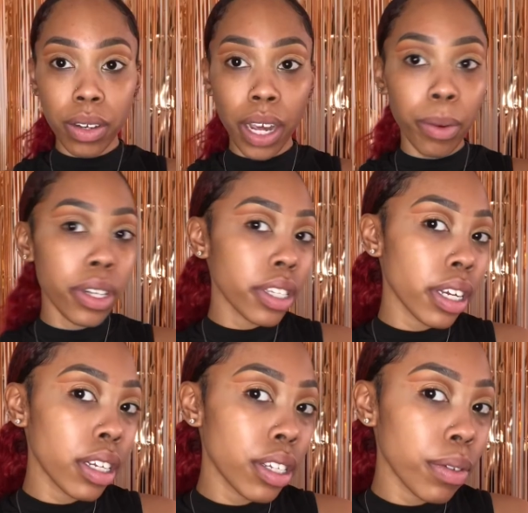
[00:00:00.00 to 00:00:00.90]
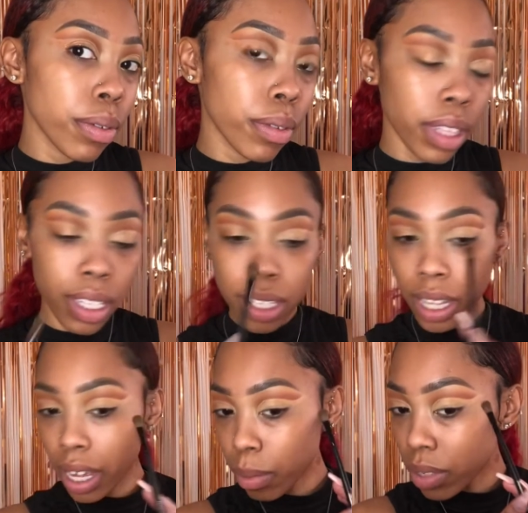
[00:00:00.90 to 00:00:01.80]
Now we're just gonna do the
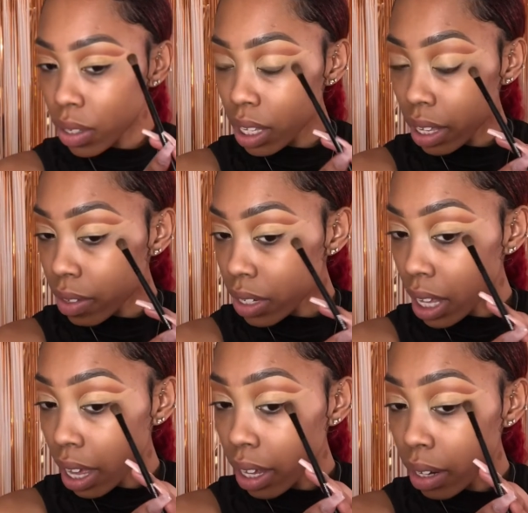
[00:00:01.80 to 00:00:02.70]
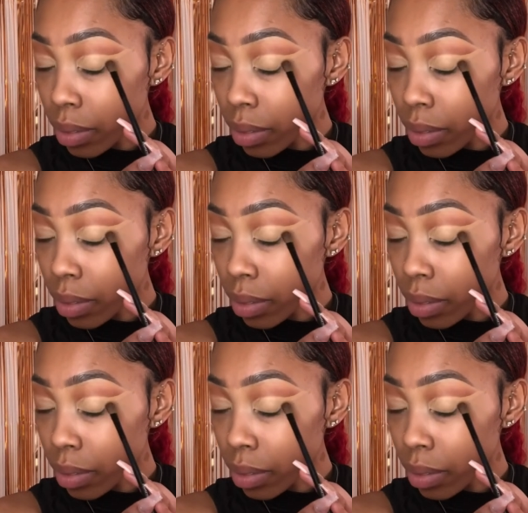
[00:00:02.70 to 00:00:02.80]
same to the other side.